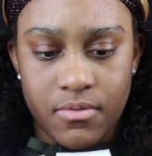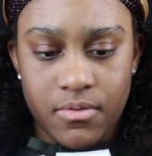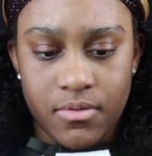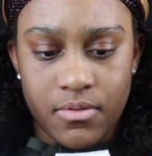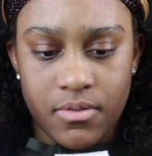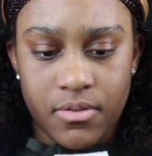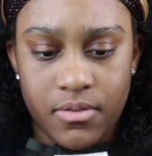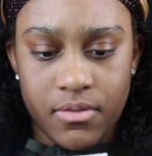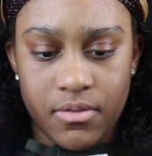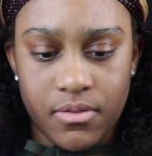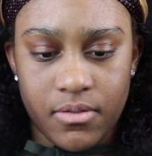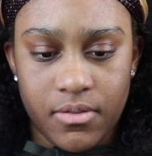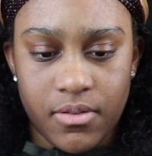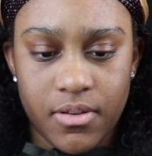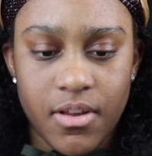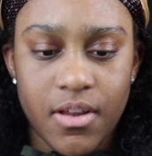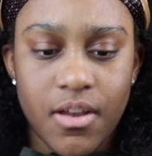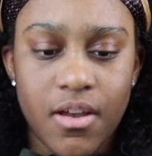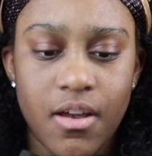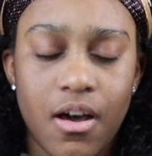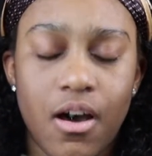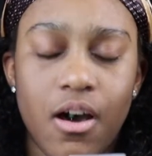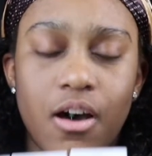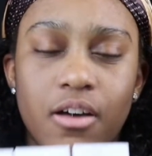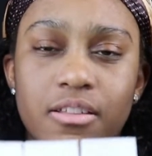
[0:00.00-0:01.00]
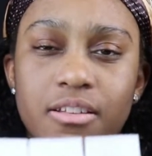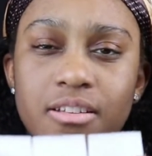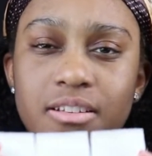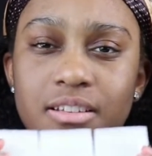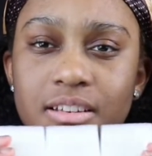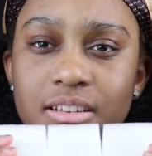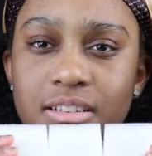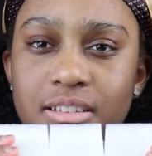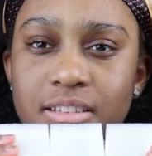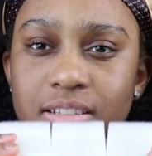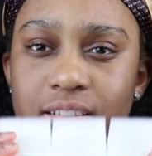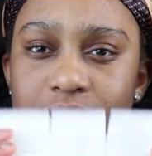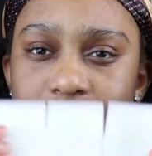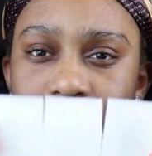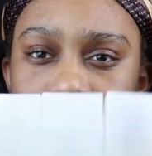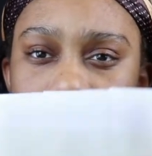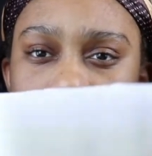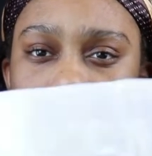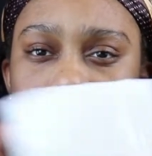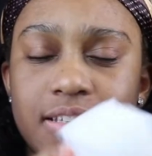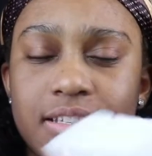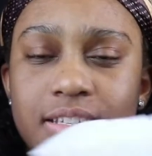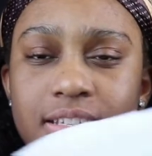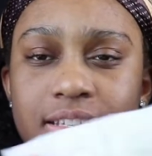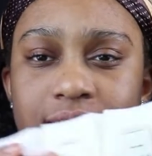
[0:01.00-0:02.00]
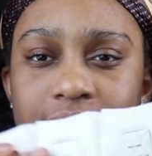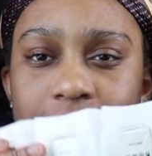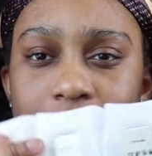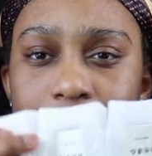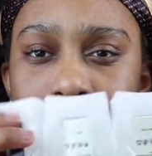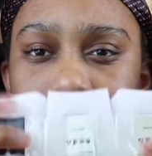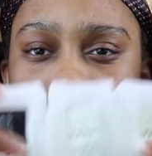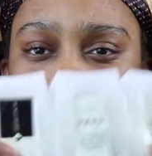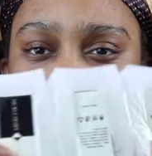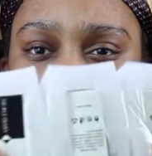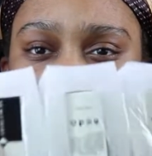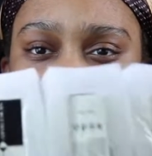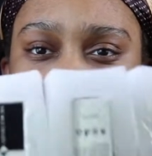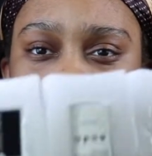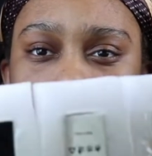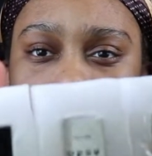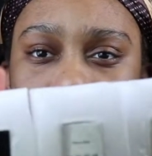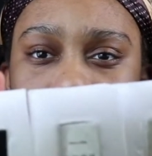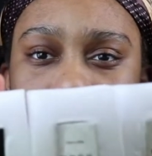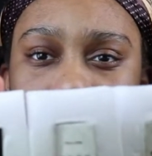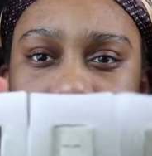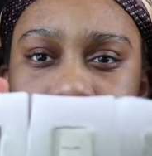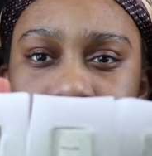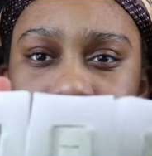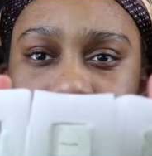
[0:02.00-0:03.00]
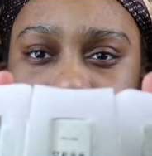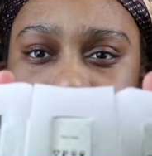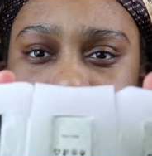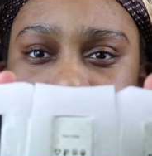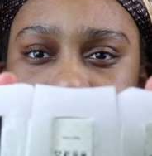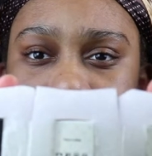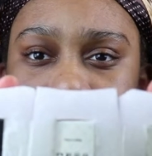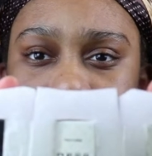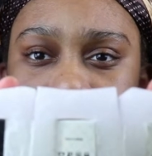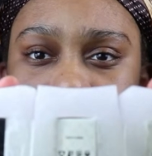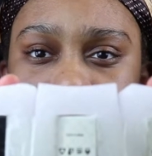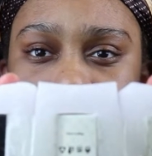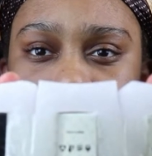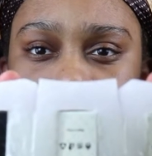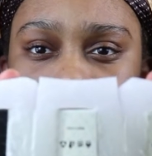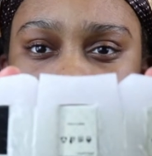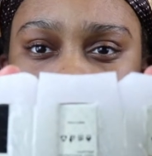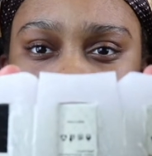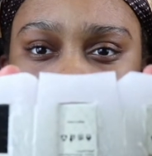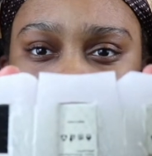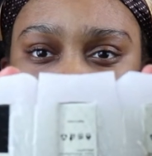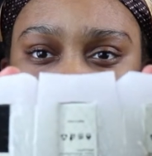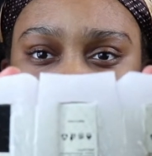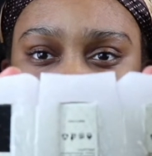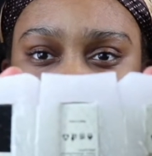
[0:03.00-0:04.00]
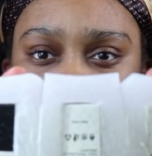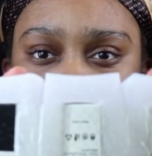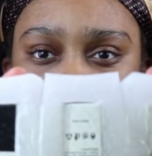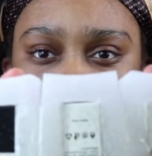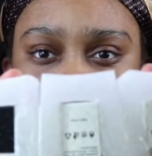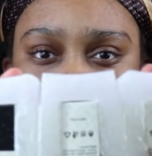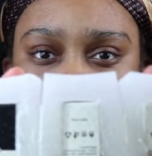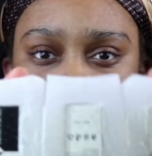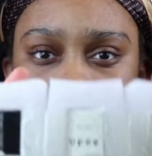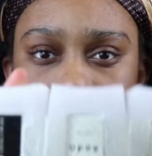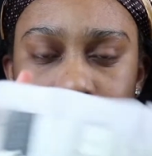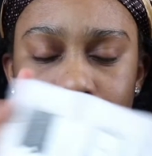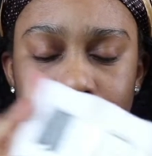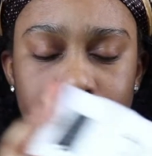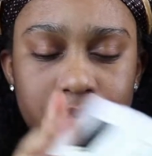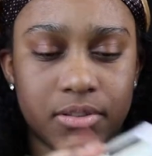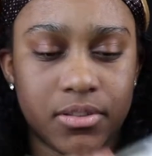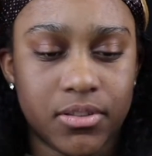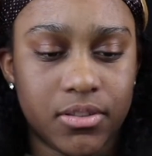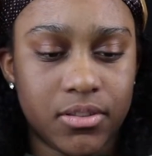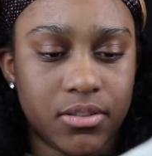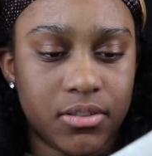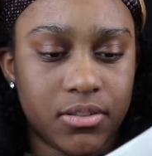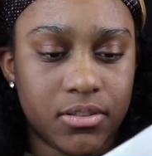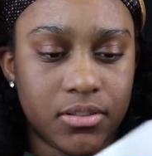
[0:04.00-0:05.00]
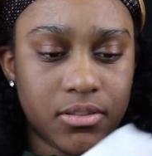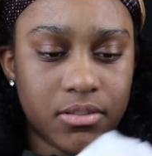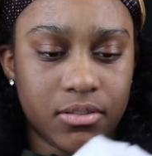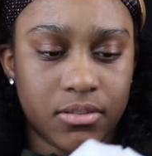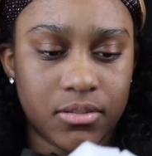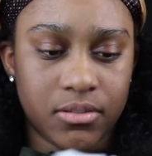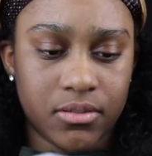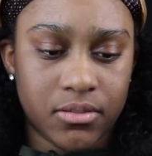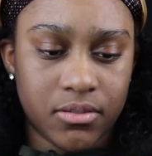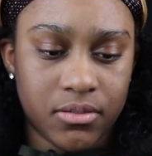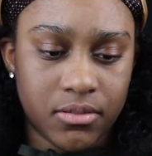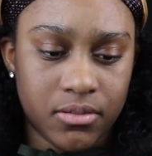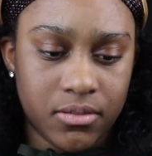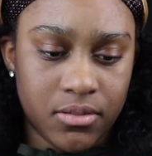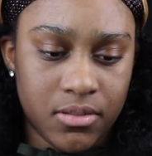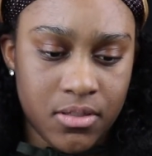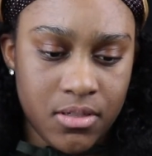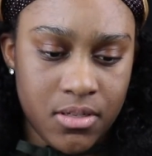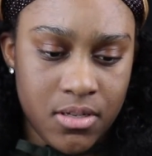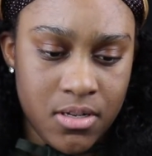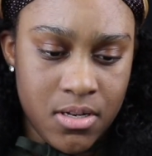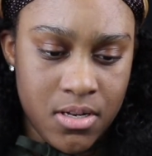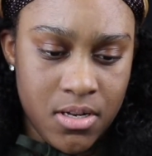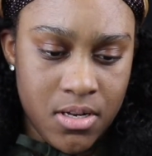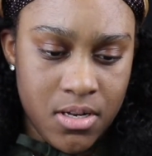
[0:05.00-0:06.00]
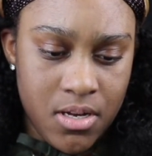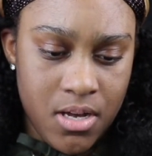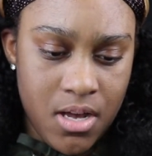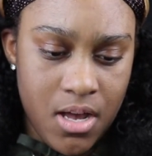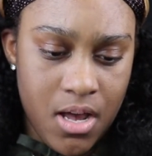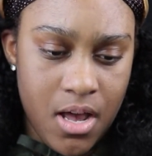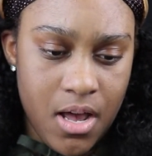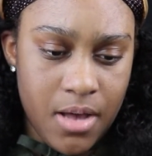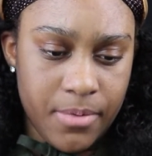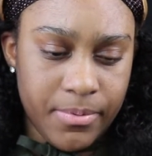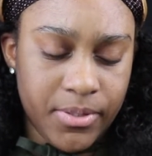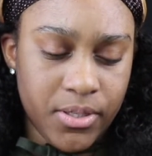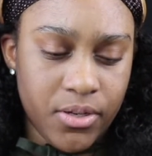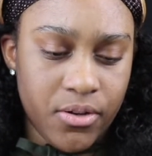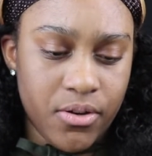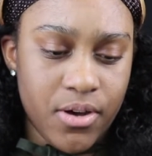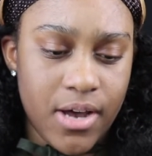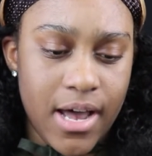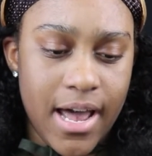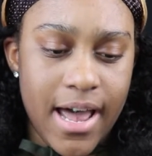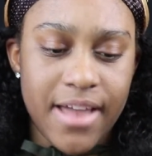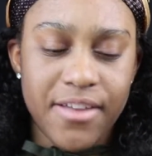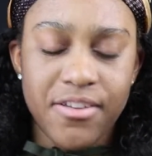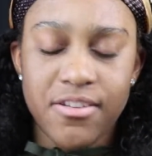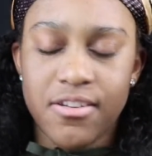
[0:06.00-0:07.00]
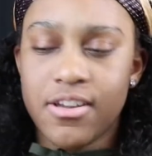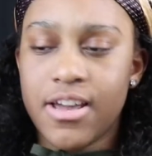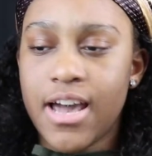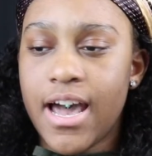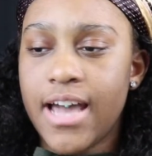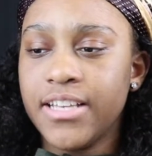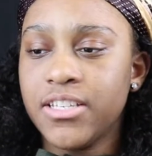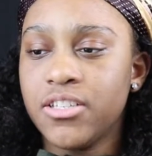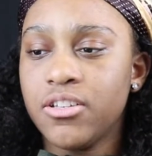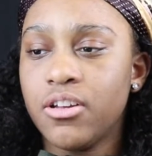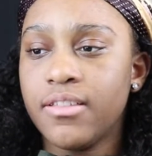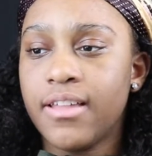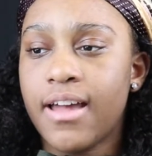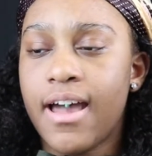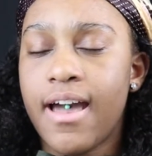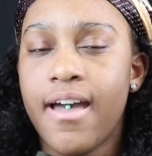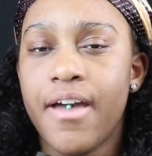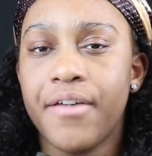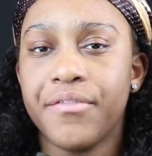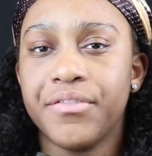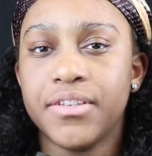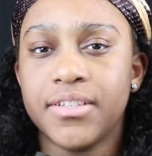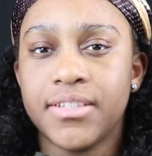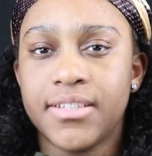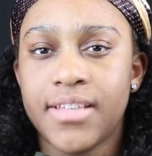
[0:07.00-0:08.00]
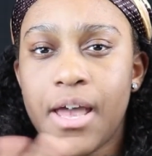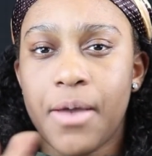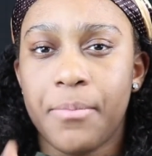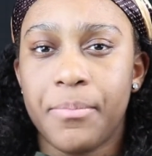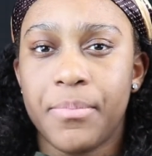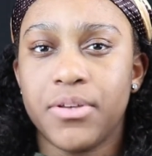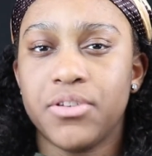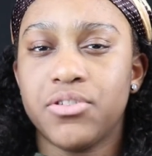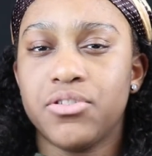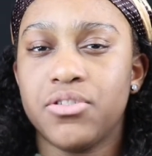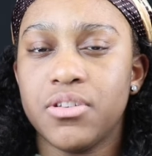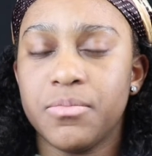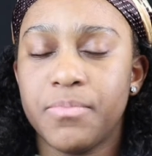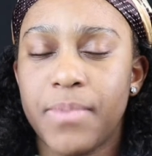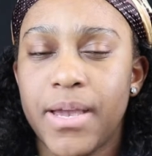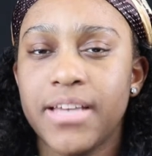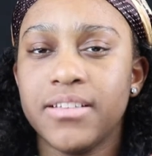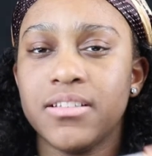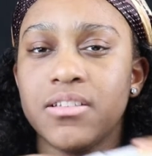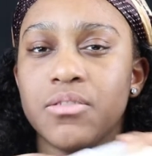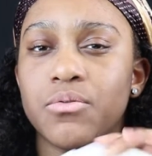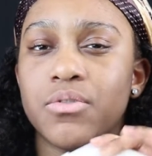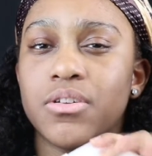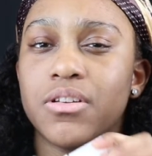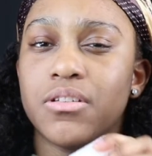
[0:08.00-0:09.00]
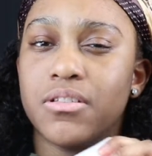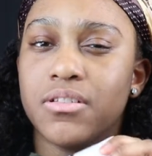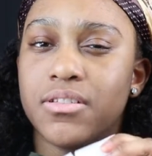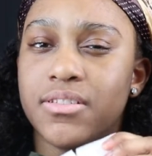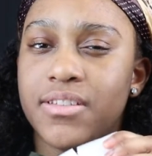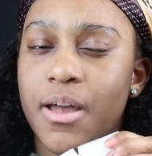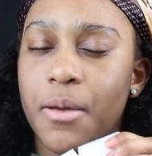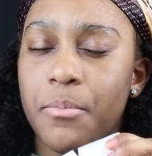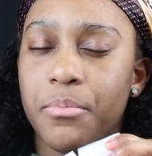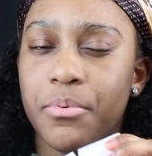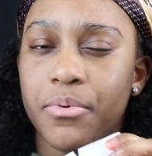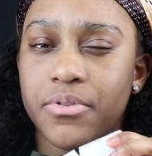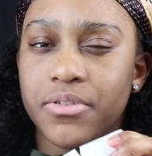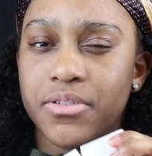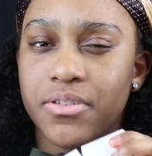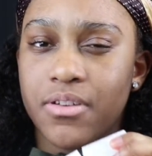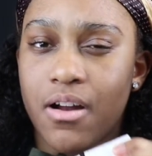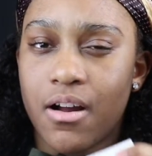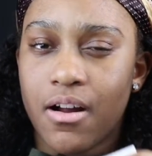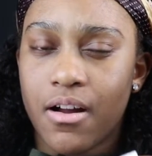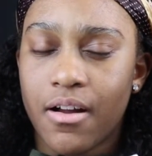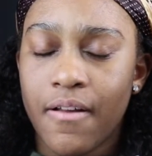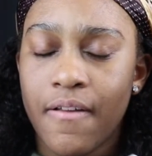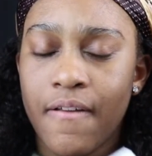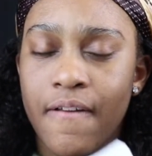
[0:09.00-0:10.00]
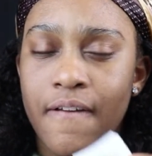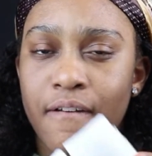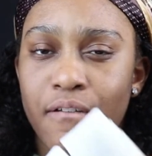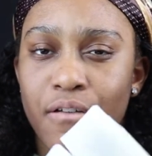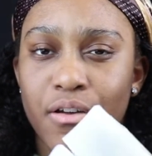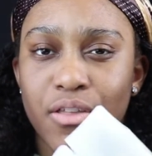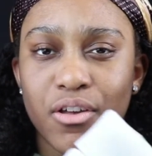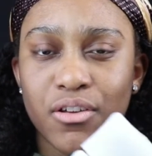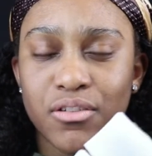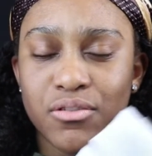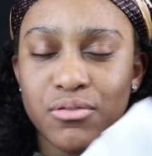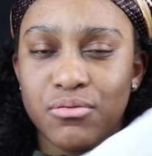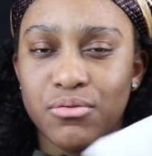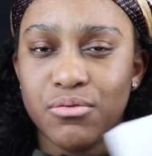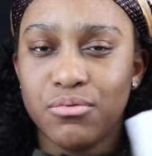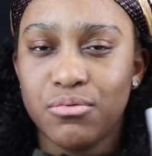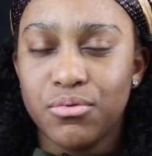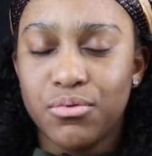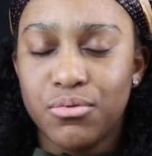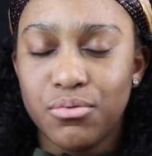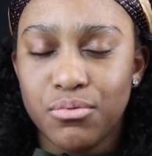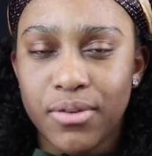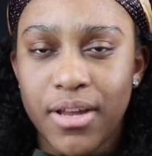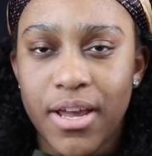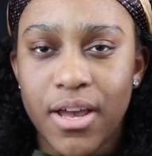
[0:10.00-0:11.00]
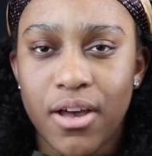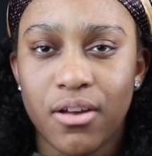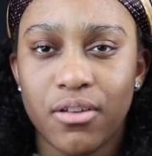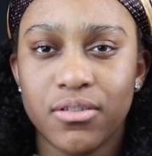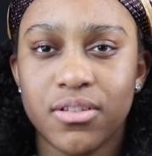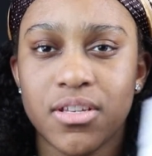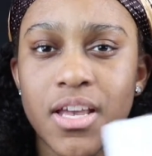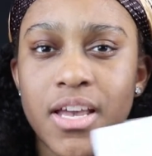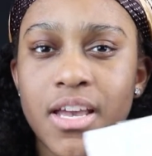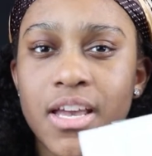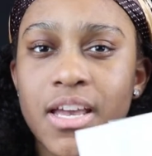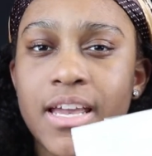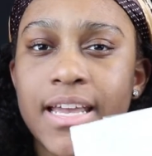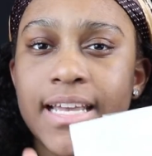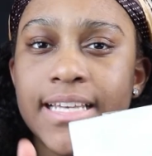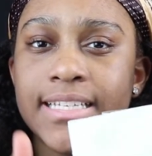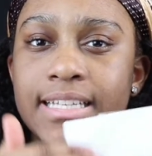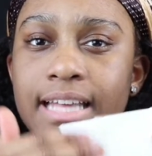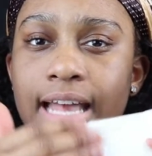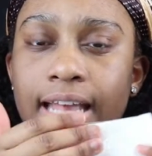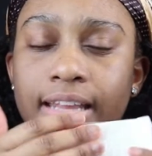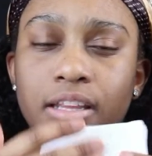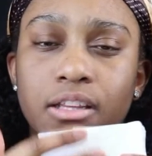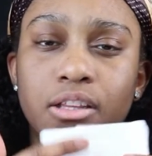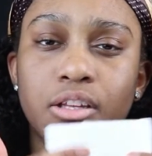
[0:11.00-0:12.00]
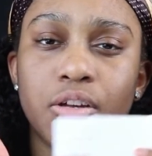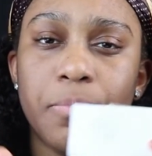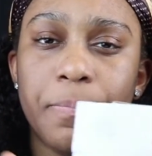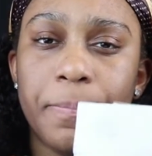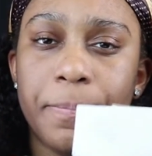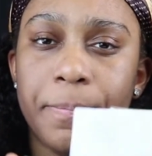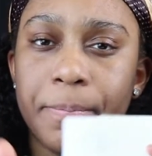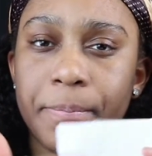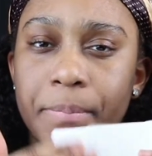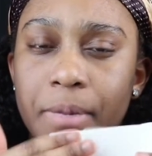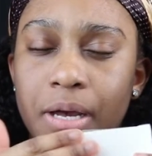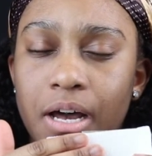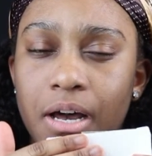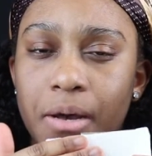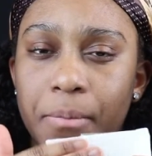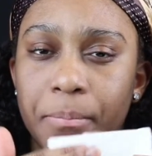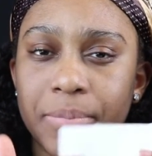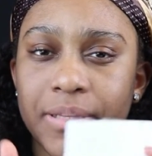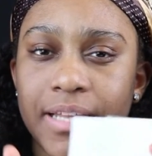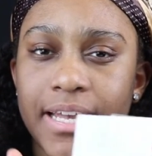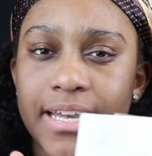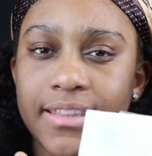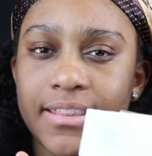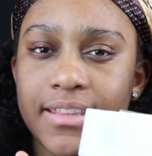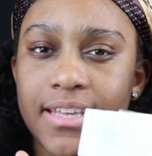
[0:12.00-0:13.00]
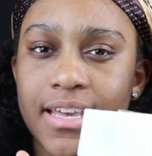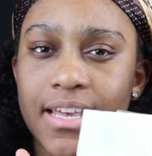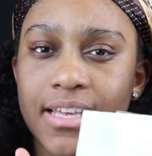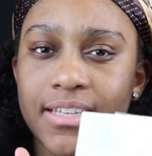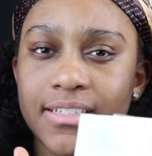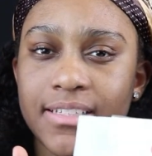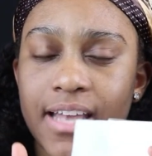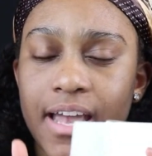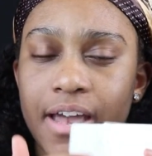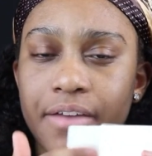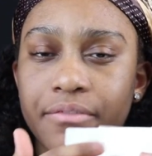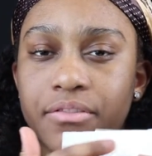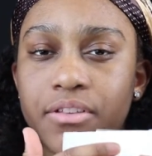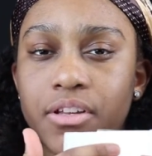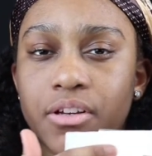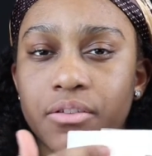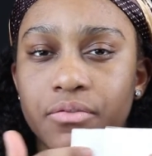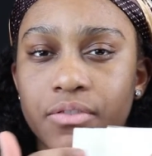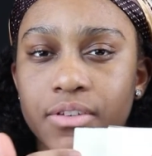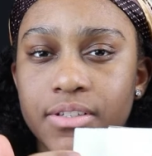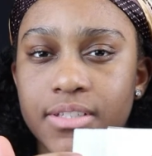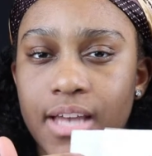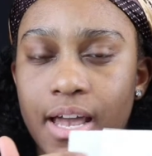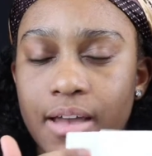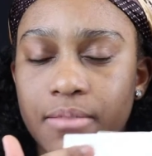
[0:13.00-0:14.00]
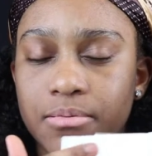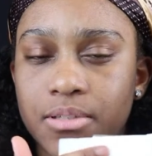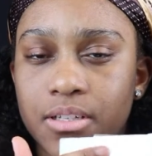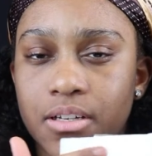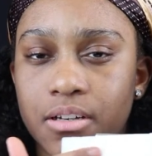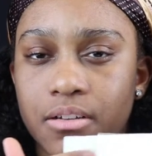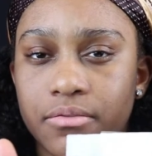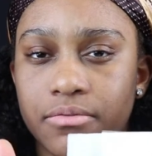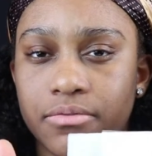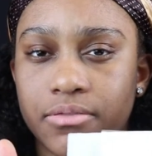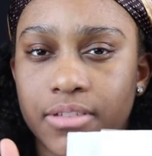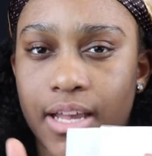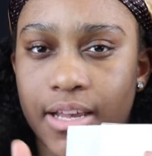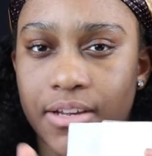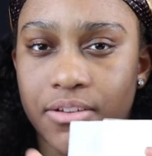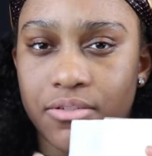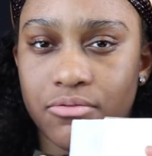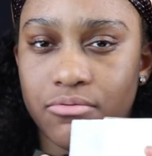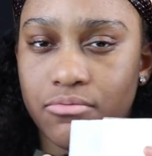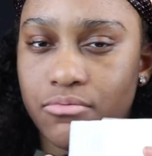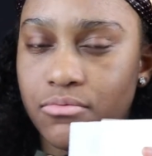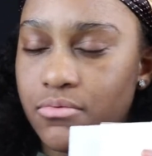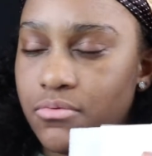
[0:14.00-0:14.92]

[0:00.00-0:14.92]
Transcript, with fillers: What's this? Oh, this is stamping. These are little stampers. So you guys know that I have the stampings. Basically what the stampers are, for those who do nails, it's like the little play things that have different types of like